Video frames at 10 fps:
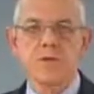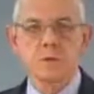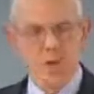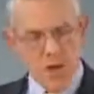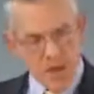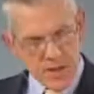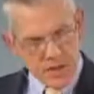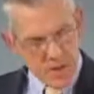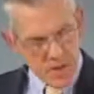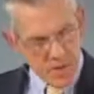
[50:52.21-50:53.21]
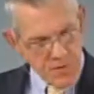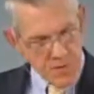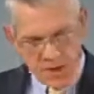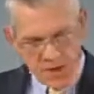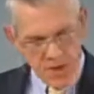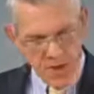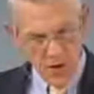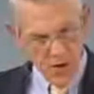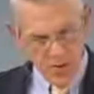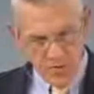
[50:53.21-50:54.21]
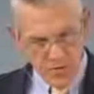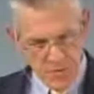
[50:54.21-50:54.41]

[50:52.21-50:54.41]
When God said, fill the earth,